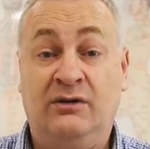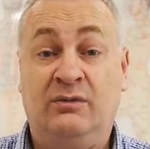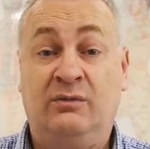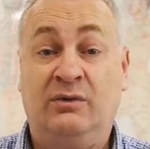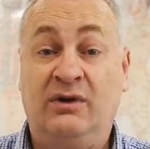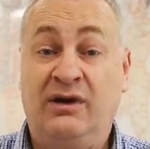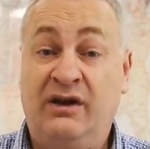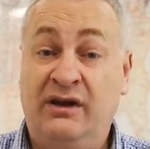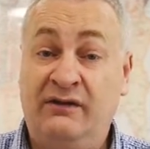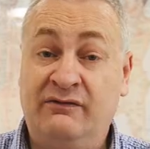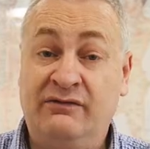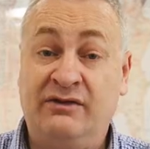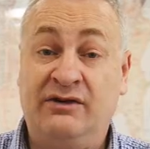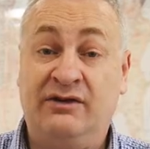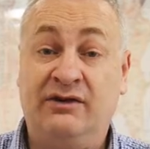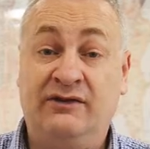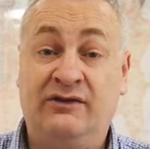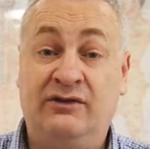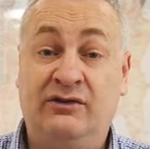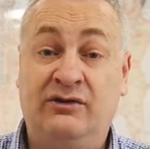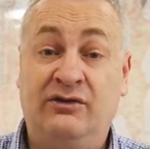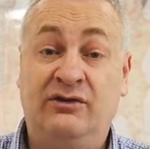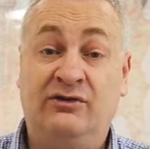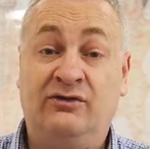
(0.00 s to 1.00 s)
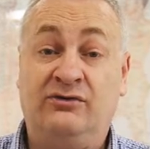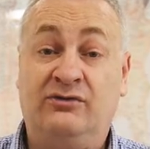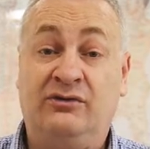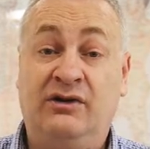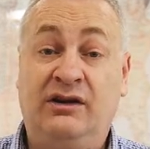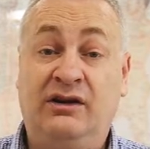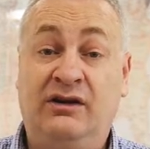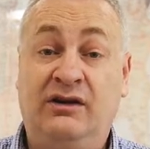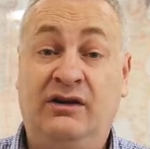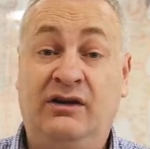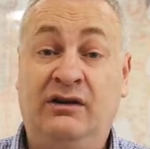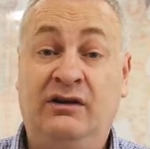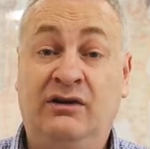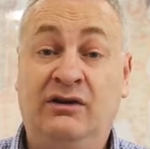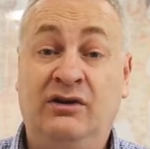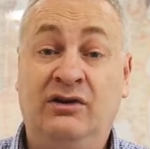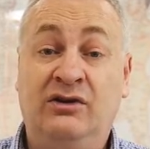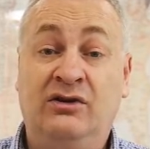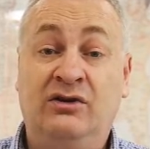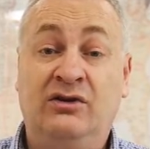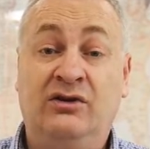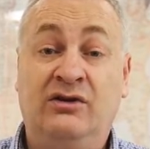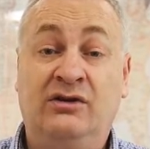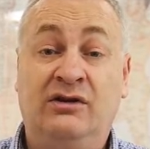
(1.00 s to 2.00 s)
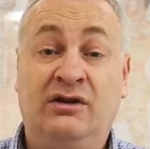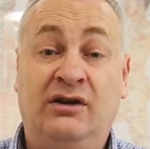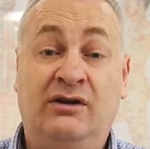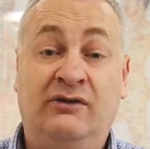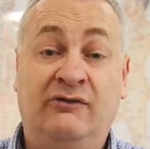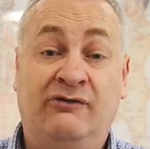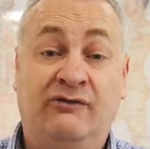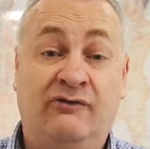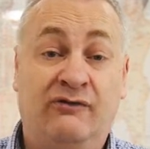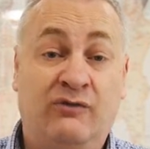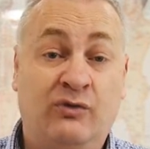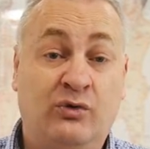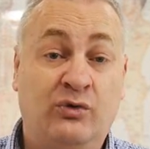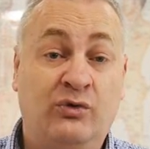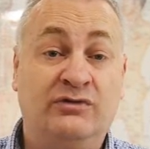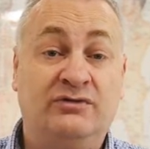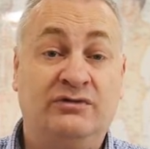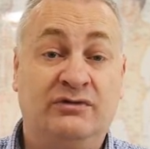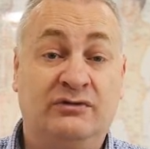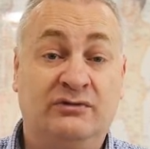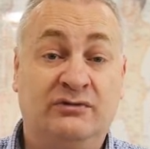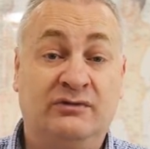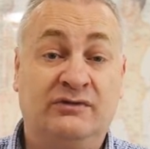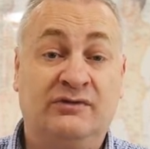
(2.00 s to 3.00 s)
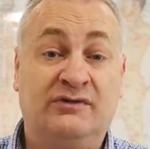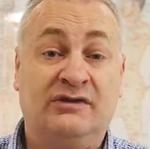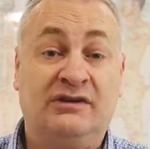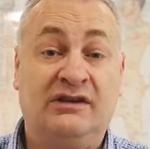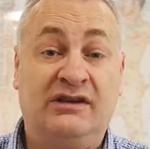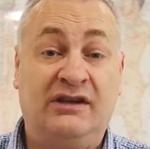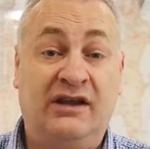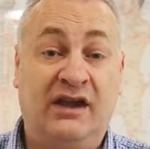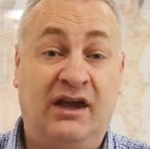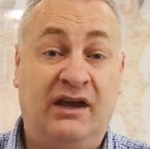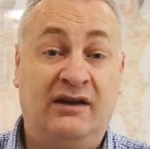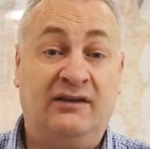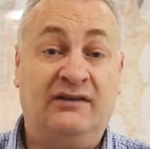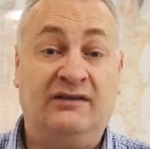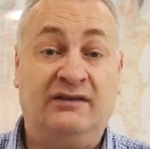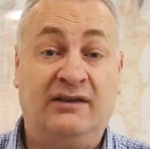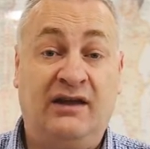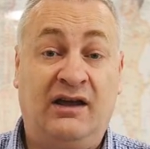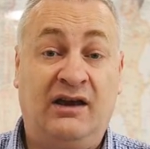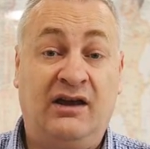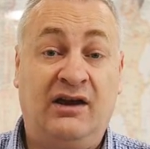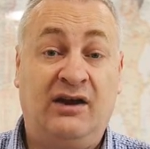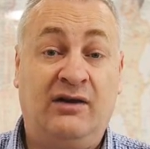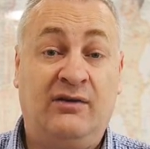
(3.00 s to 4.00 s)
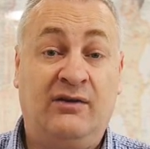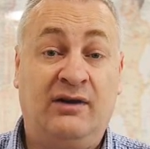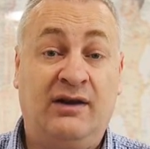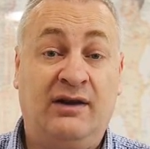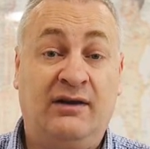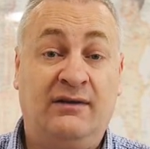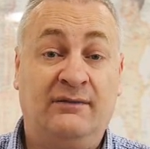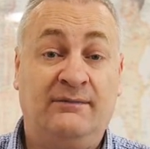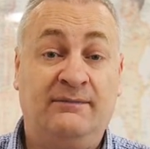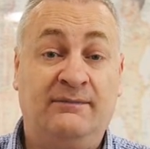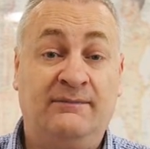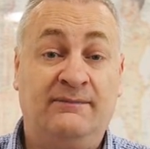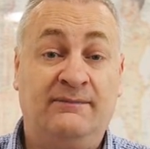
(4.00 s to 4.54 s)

whatever it is that you're treating, you need 4 joules to get to that area.